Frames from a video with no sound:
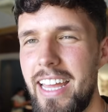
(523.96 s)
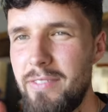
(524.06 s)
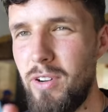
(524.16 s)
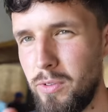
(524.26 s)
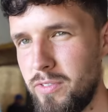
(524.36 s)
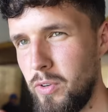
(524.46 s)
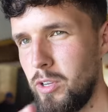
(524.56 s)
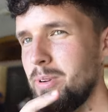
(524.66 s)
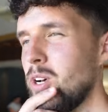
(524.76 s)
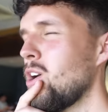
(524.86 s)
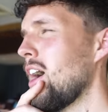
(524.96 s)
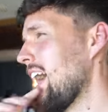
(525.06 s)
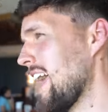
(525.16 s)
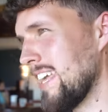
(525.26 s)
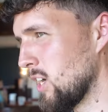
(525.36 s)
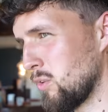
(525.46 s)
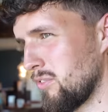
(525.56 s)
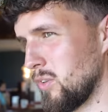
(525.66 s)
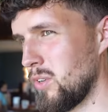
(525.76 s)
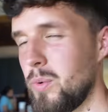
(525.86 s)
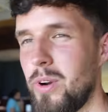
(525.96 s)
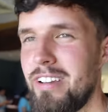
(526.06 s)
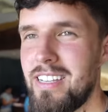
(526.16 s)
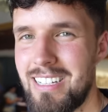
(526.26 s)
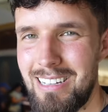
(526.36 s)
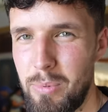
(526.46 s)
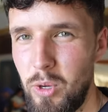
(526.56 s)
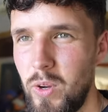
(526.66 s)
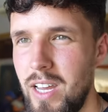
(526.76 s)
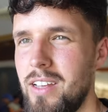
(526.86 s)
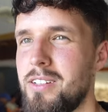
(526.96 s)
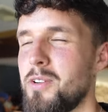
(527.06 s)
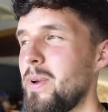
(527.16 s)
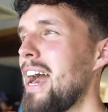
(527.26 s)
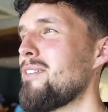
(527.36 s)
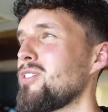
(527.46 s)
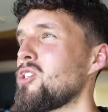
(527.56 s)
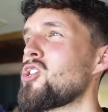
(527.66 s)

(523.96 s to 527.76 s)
It involves food, but not any old food. We're in Cebu, so we have to